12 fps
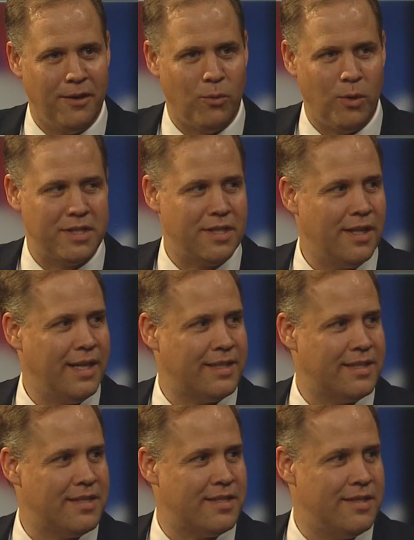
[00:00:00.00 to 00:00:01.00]
What's it
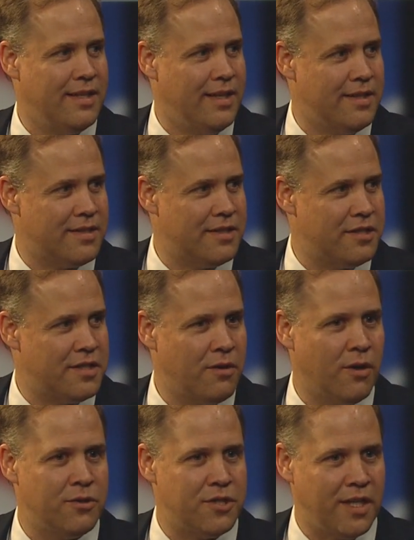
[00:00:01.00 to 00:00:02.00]
like to sneeze in
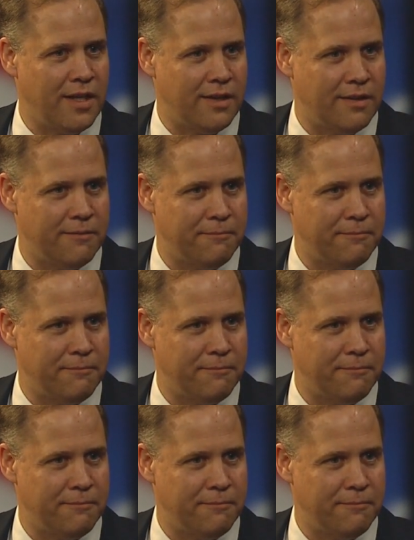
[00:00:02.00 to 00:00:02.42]
zero G?